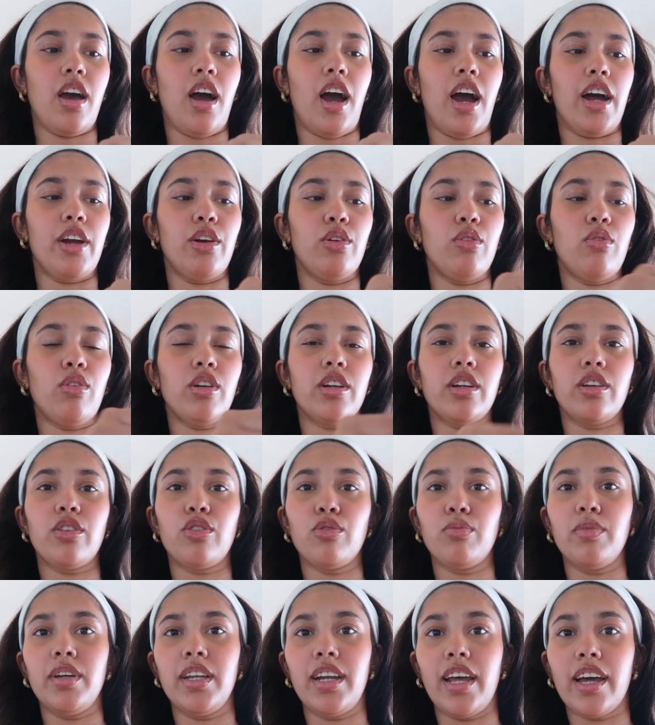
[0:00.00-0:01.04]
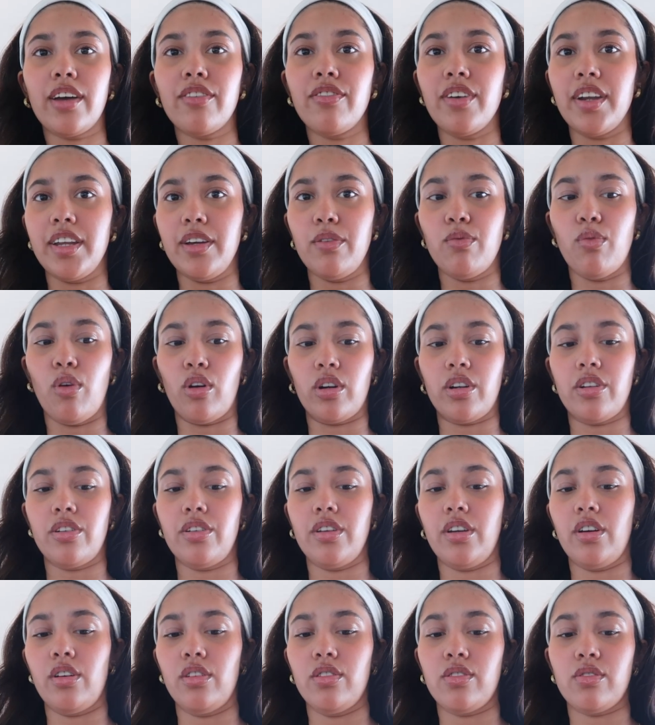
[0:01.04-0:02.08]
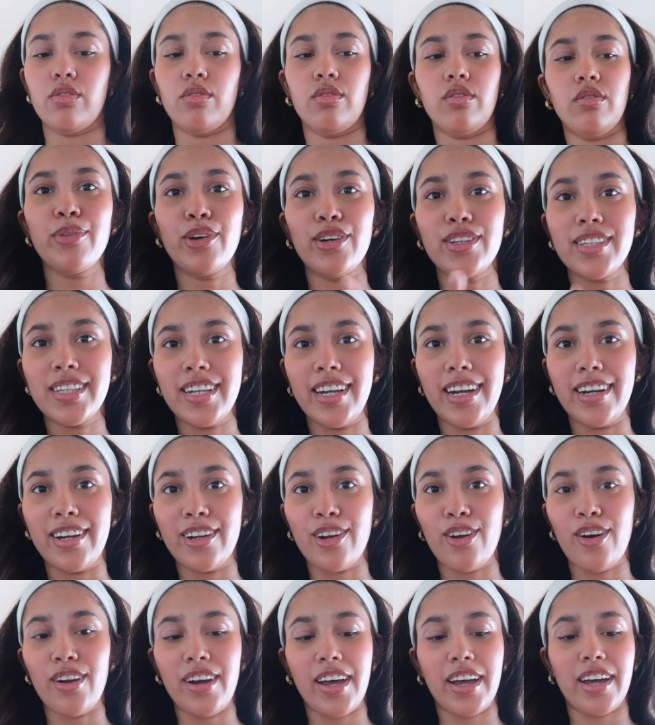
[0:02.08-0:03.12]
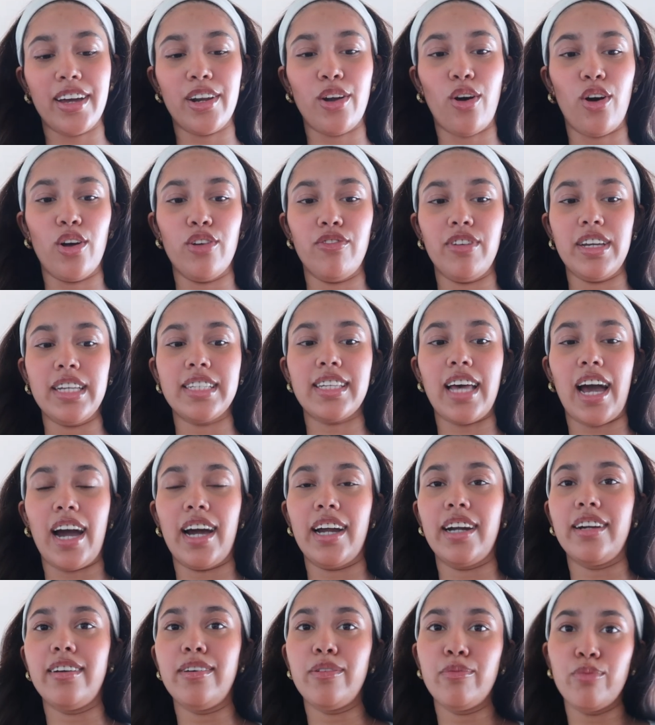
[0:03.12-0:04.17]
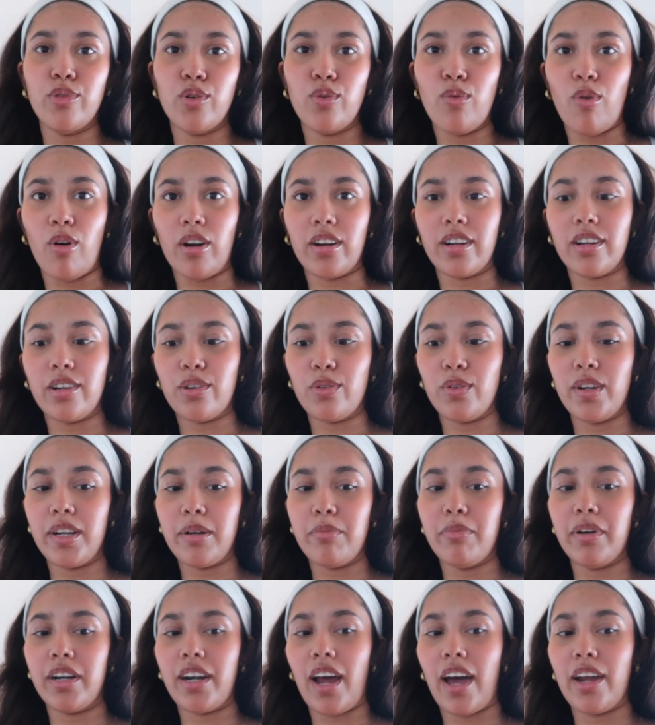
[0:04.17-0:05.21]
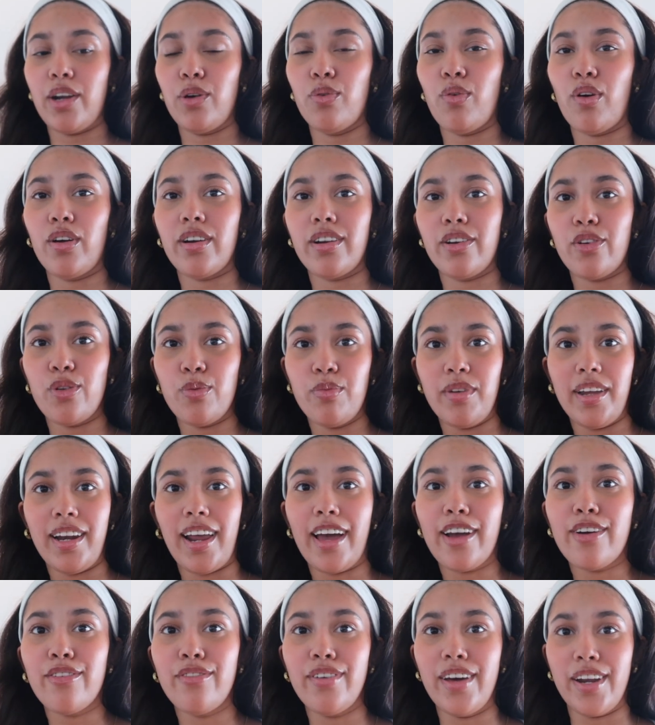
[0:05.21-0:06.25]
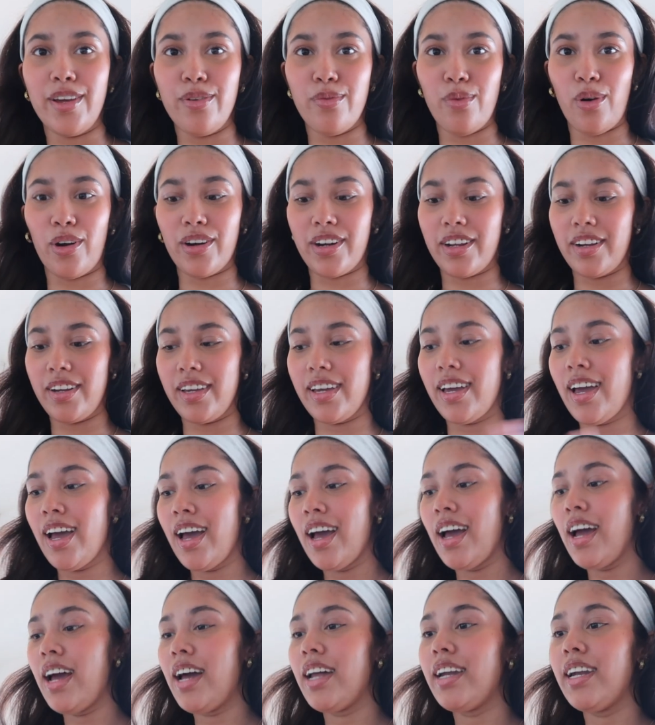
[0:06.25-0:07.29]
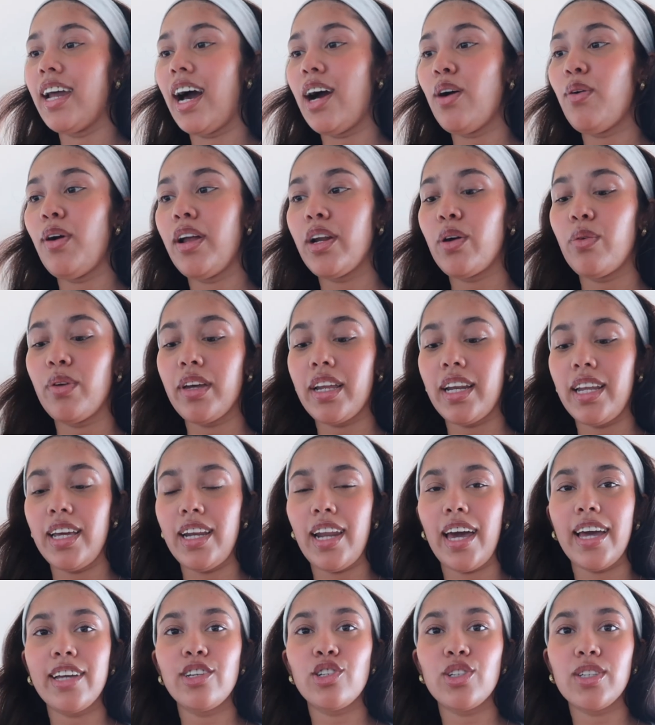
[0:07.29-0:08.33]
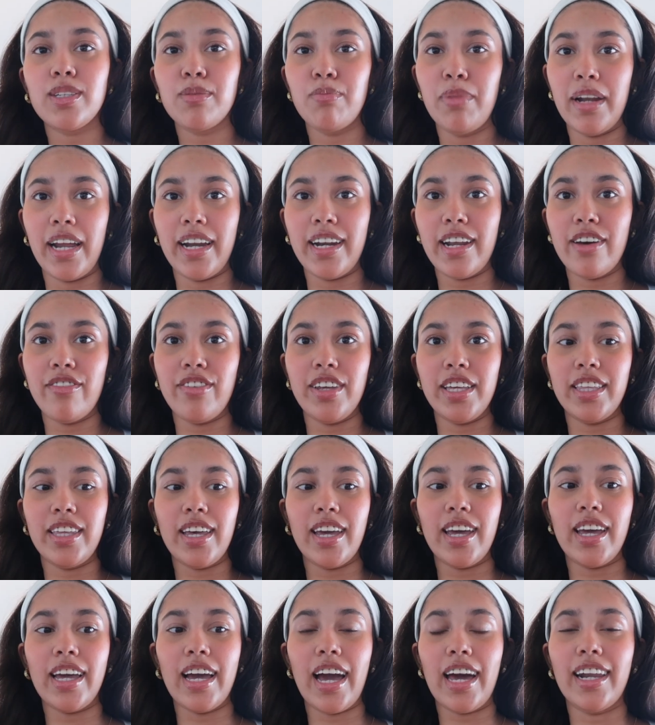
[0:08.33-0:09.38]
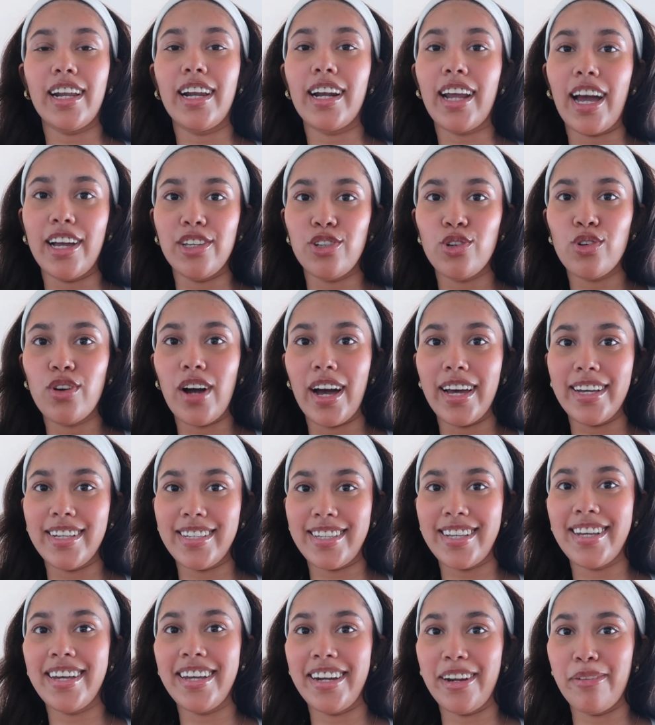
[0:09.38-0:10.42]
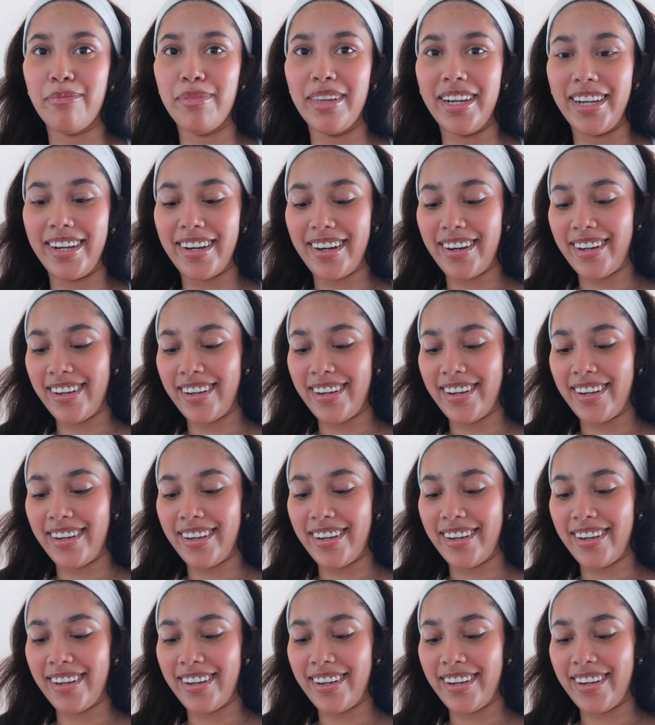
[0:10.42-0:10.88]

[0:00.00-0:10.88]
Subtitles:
I don't want it to be like very watery also, because later on I can always add more water to it, but I don't want it to be like very watery. Now I'll quickly like just blend everything and I'll catch you guys in a minute.